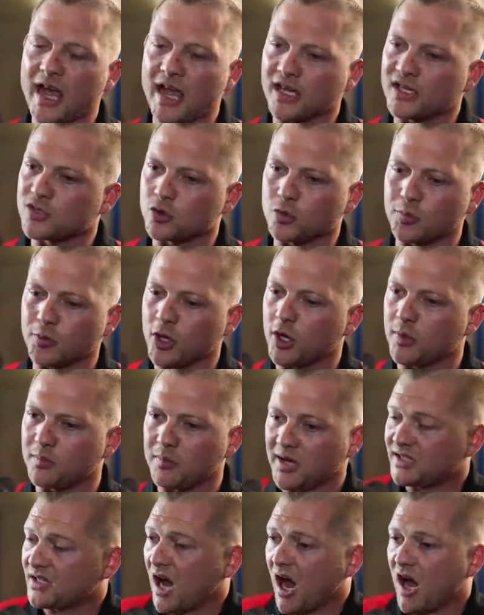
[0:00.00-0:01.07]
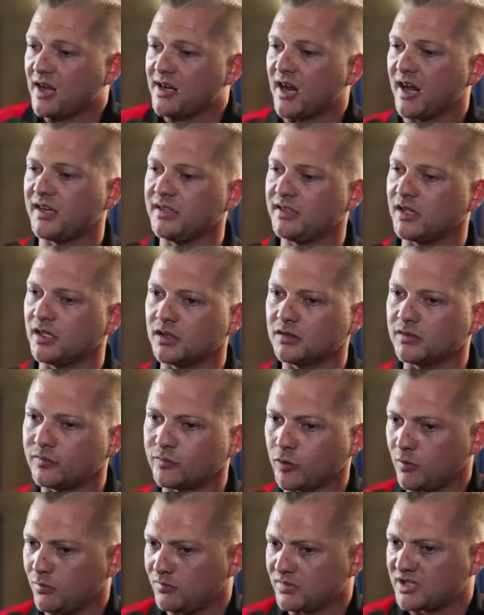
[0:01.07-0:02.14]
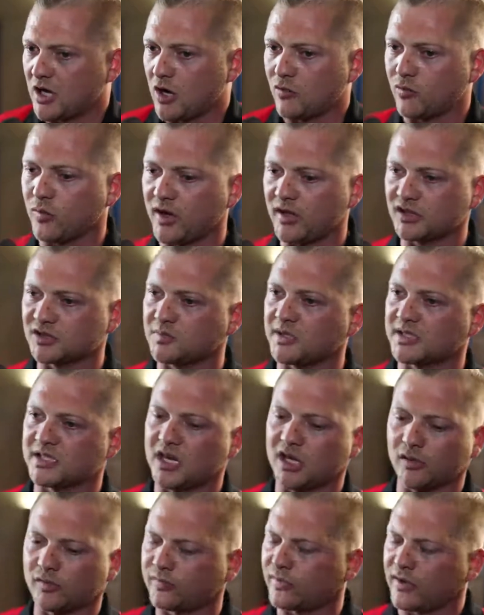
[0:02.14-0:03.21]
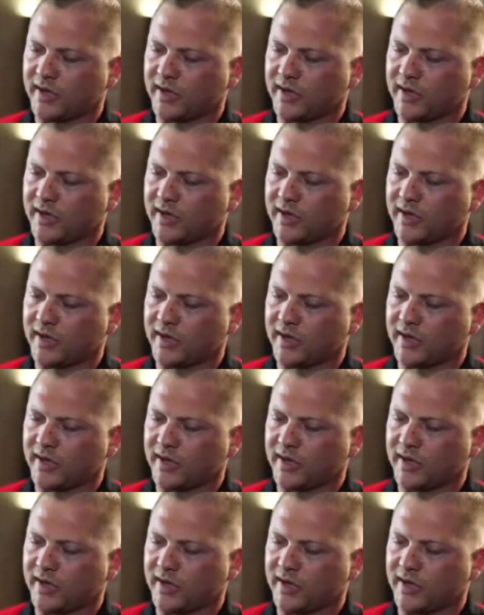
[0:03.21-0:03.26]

Yeah, superb. My darting idol from South Wales myself,